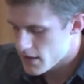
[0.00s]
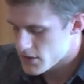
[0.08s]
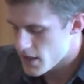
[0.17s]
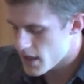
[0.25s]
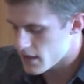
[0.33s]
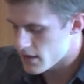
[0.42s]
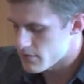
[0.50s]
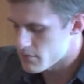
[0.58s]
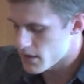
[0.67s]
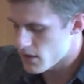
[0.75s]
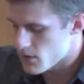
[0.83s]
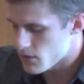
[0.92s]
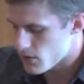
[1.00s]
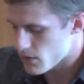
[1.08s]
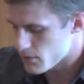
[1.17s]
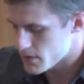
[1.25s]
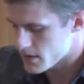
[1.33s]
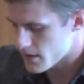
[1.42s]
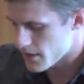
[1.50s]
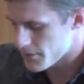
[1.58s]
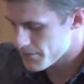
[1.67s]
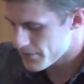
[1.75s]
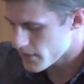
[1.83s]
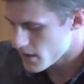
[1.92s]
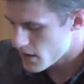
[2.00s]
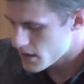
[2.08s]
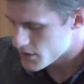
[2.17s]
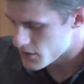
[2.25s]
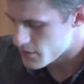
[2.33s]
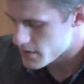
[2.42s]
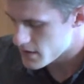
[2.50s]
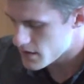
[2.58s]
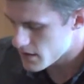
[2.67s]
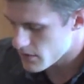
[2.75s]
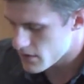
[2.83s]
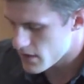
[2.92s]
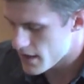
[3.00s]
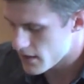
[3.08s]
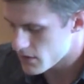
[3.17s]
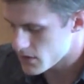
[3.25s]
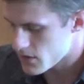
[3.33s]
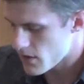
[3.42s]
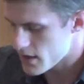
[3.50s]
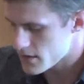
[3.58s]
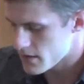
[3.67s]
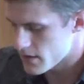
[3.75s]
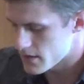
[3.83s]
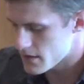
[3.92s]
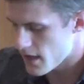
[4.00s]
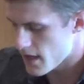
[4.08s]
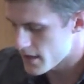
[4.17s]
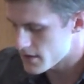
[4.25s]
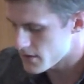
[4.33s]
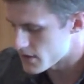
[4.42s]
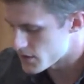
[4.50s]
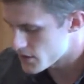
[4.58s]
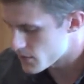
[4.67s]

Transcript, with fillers: Jack, leave him alone, Laura would say. She would be sitting with her ankles crossed on his thighs, and